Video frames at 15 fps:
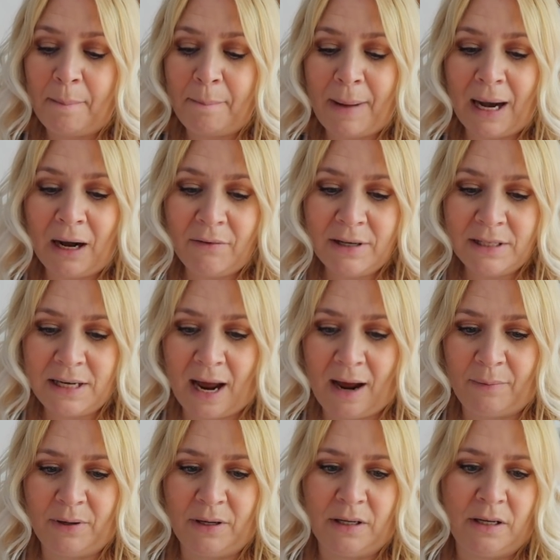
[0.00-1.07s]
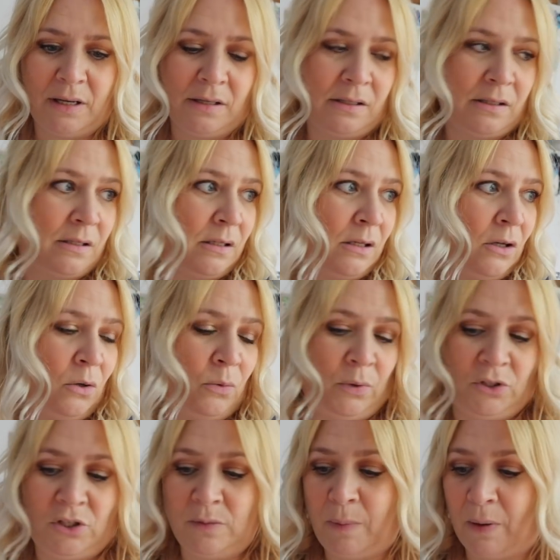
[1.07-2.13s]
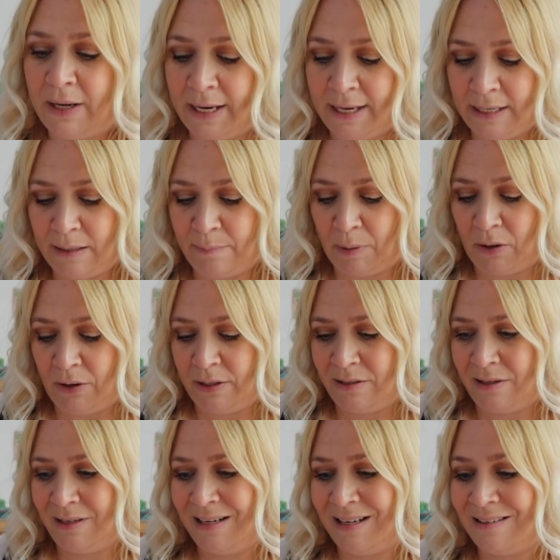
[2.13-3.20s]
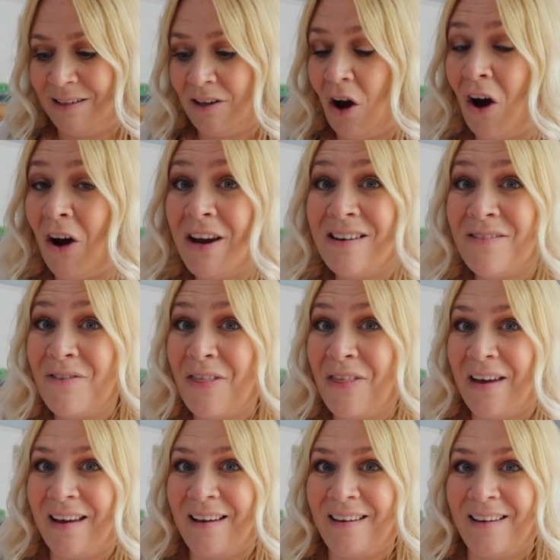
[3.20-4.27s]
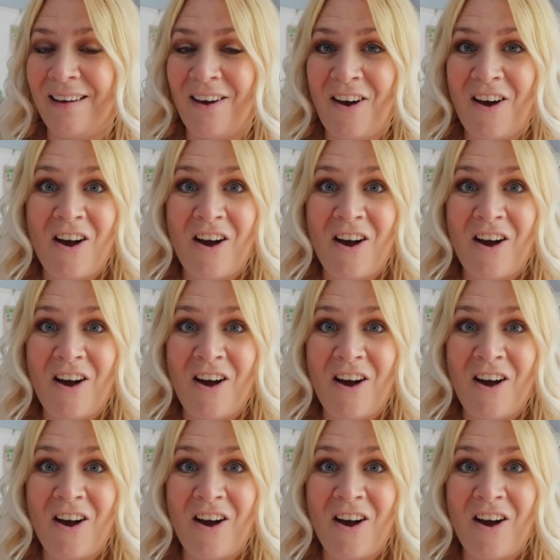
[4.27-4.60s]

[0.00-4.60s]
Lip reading: Mallory Towers, which is by Enid Blyton, is the kind of thing